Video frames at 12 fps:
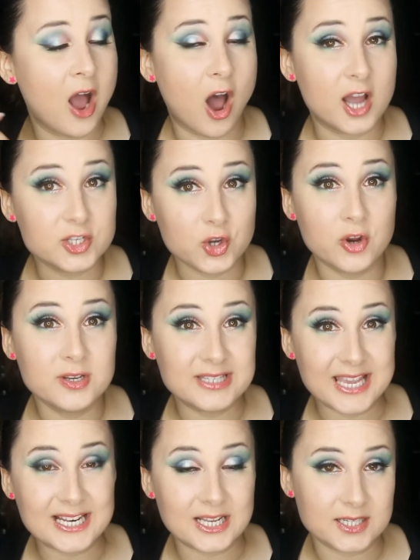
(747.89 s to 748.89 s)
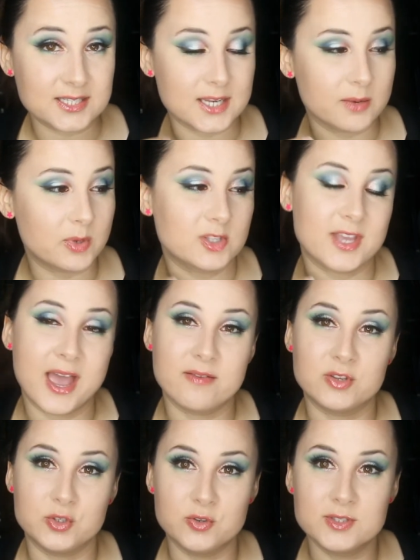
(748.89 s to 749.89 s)
I don't yet understand, because I
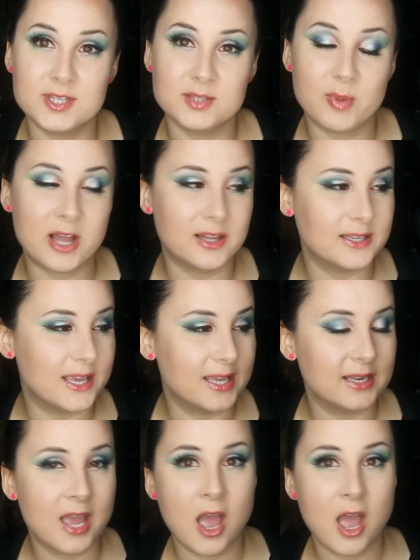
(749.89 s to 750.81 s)
haven't used this palette yet,